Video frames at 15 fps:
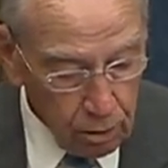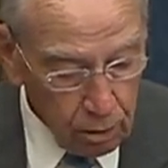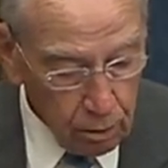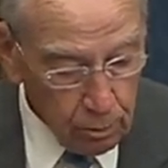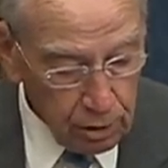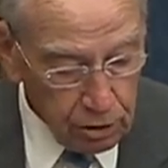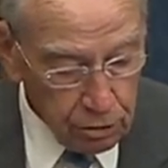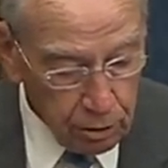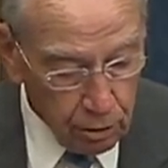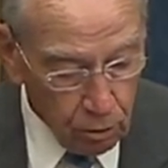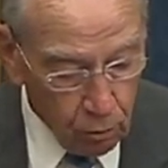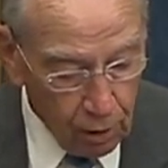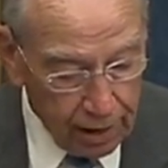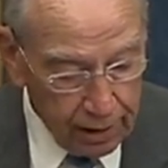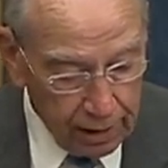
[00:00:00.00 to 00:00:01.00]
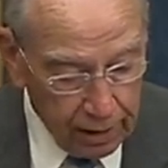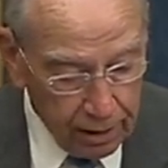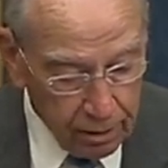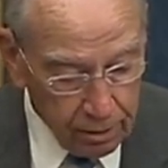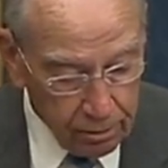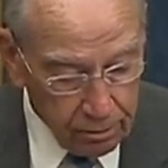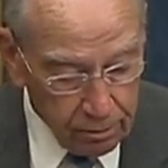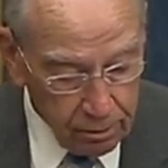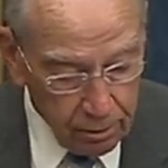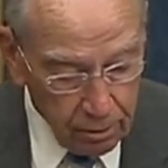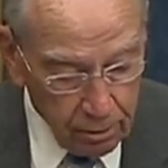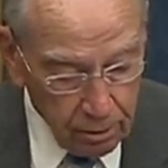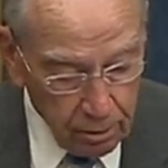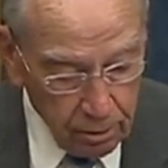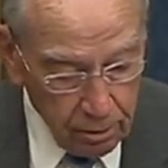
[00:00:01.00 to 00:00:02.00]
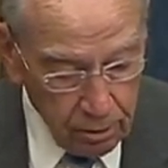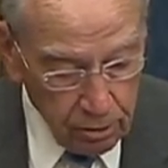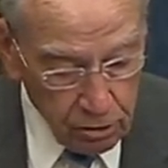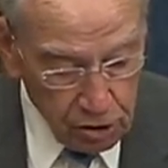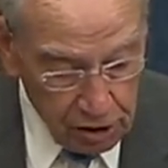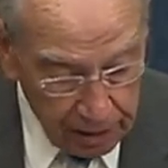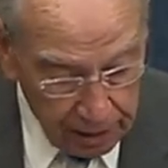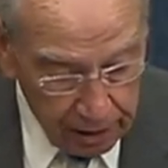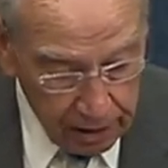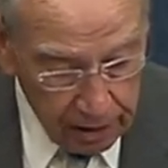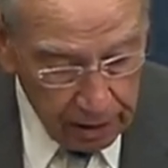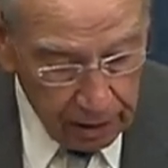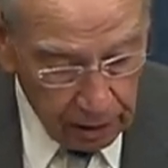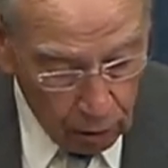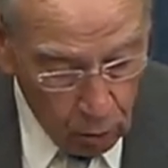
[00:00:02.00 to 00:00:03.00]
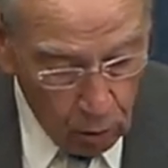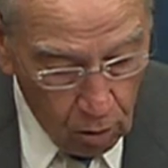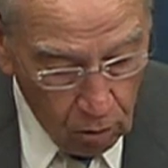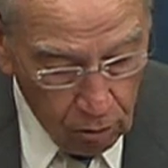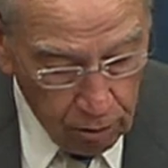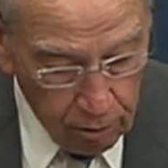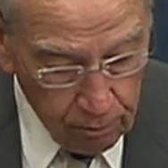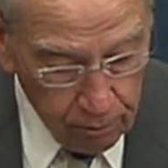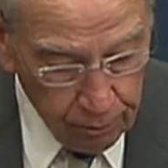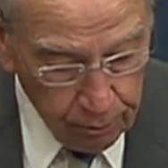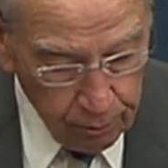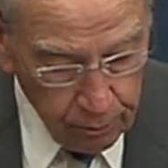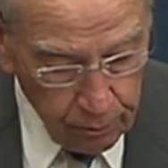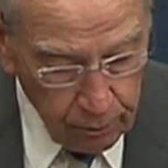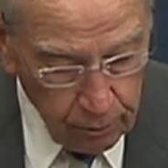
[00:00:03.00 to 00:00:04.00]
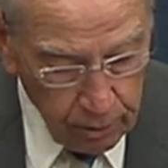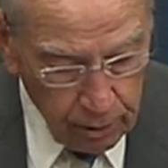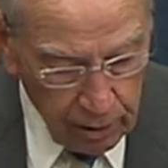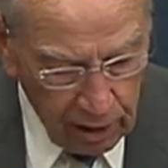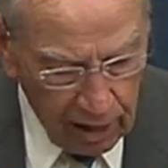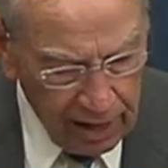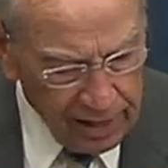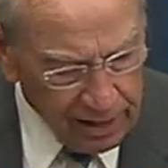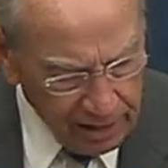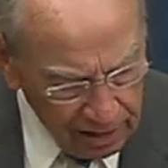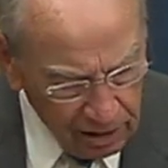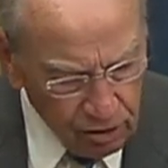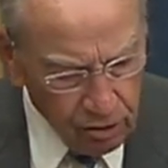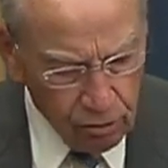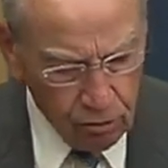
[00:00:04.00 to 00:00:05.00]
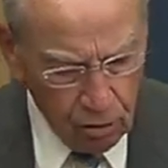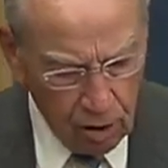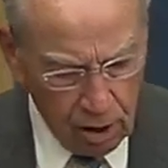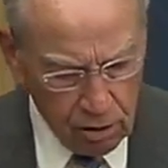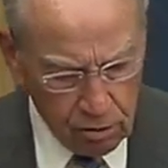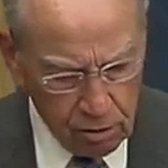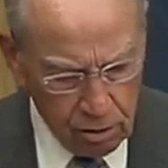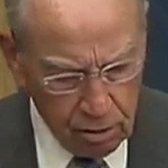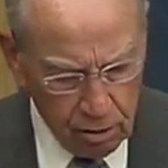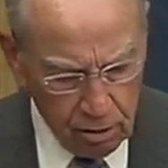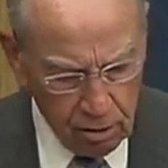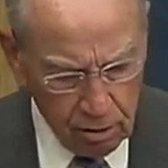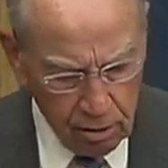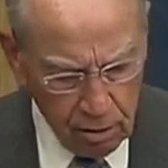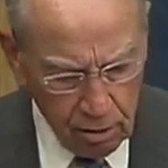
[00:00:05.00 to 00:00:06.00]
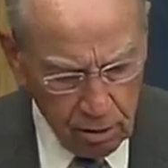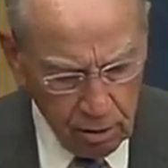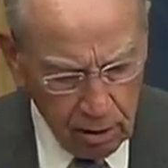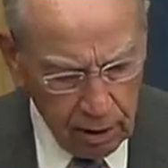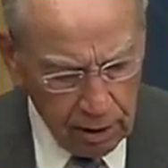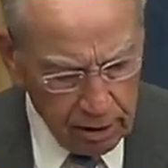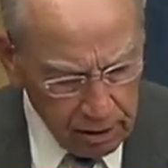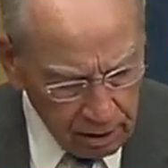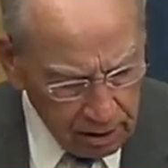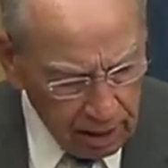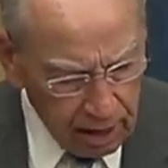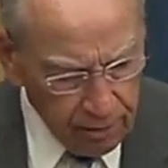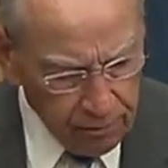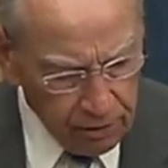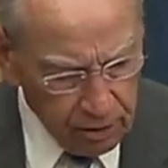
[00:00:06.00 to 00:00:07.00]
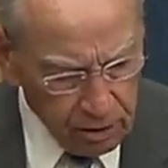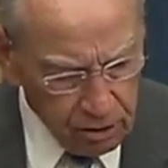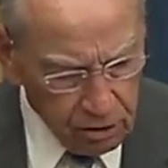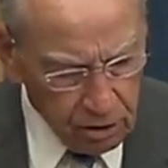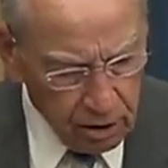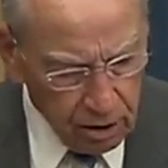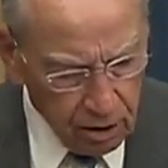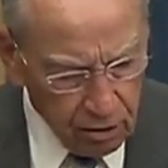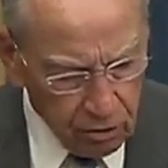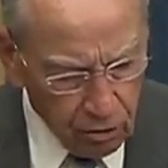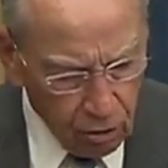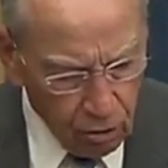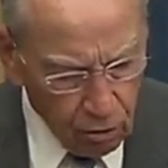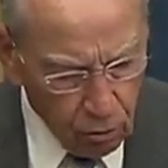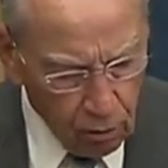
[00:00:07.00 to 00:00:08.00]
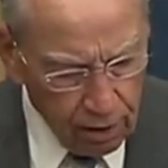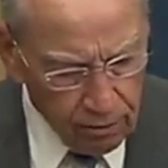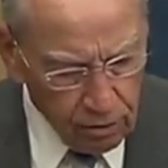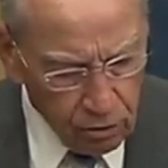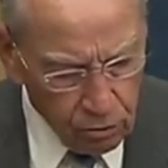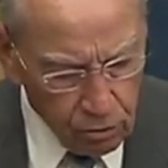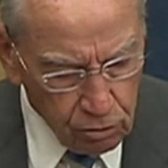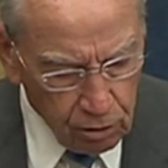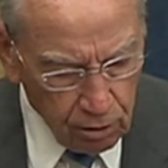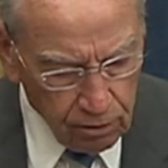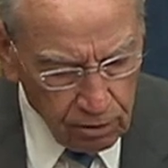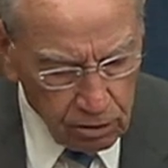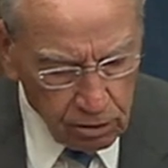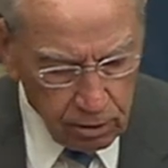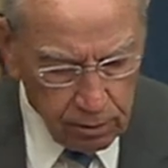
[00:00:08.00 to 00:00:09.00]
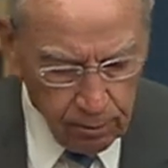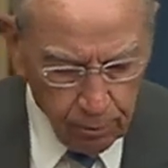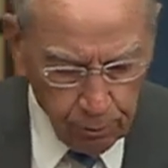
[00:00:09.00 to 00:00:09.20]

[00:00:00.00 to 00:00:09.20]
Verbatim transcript: Commissioner Rettig said, and I quote, I think the trust and the confidence in the Internal Revenue Service